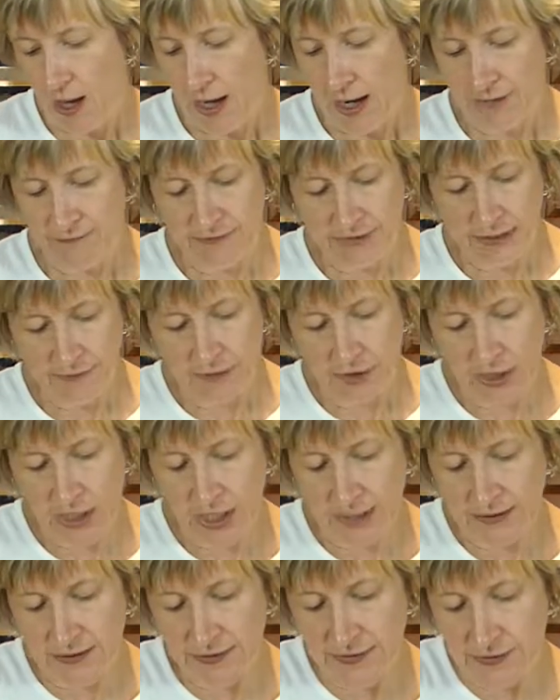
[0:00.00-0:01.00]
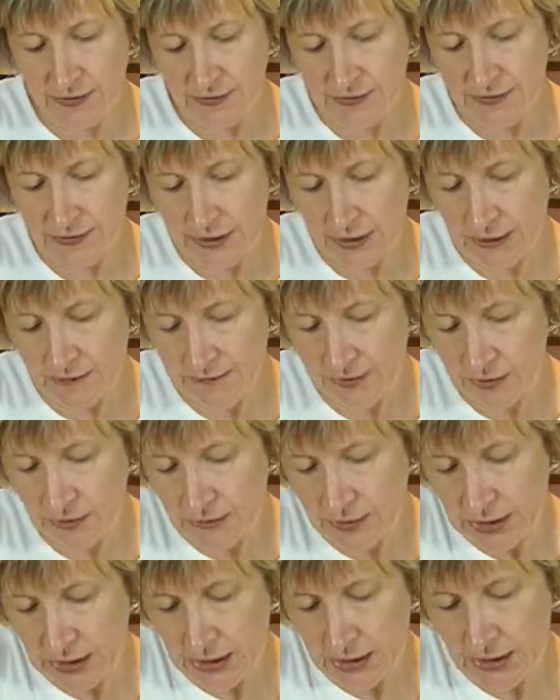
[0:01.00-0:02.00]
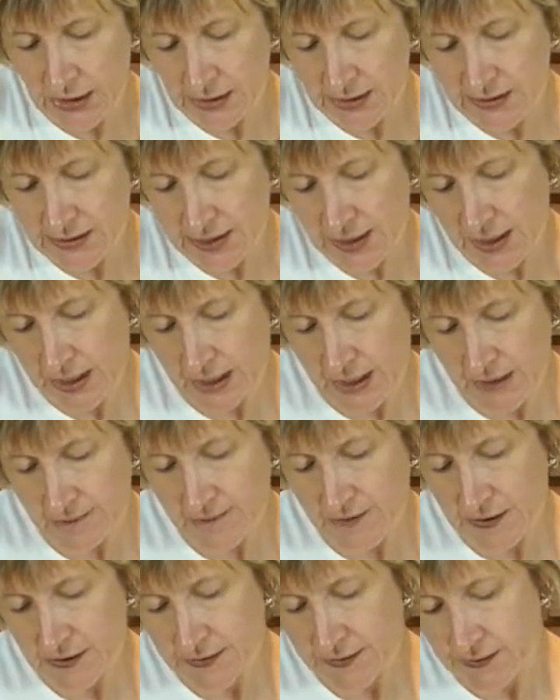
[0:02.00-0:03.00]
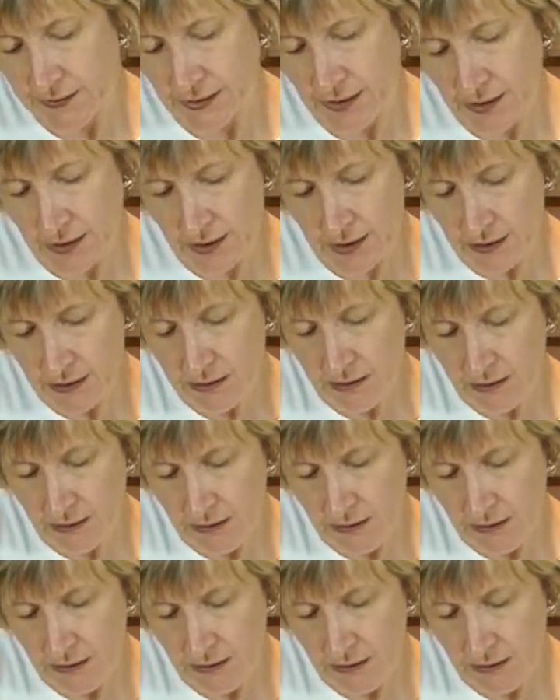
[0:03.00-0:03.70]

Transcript: I've never gotten so sick of zucchini as I have this year.